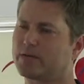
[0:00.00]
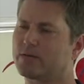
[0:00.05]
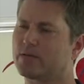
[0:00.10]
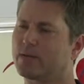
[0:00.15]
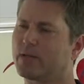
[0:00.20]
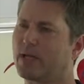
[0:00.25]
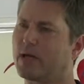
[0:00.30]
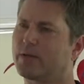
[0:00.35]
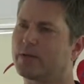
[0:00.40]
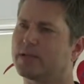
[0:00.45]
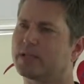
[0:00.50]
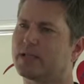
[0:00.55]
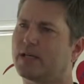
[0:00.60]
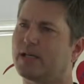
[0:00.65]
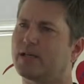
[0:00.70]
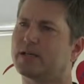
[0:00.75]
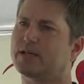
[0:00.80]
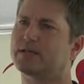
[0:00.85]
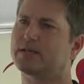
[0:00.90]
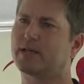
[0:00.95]
So now he's
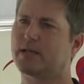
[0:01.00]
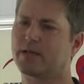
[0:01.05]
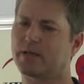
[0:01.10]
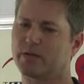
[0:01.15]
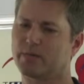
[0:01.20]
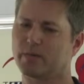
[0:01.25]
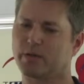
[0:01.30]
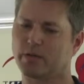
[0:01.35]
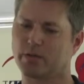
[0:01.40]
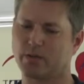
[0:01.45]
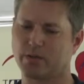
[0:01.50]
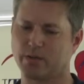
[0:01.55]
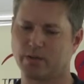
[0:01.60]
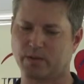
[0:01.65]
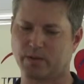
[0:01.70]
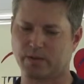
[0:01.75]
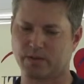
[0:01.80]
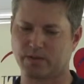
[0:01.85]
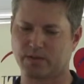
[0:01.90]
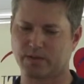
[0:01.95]
had a second
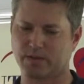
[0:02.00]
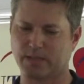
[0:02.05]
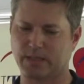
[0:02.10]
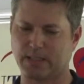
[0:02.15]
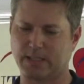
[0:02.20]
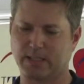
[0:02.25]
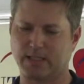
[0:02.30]
recurrence.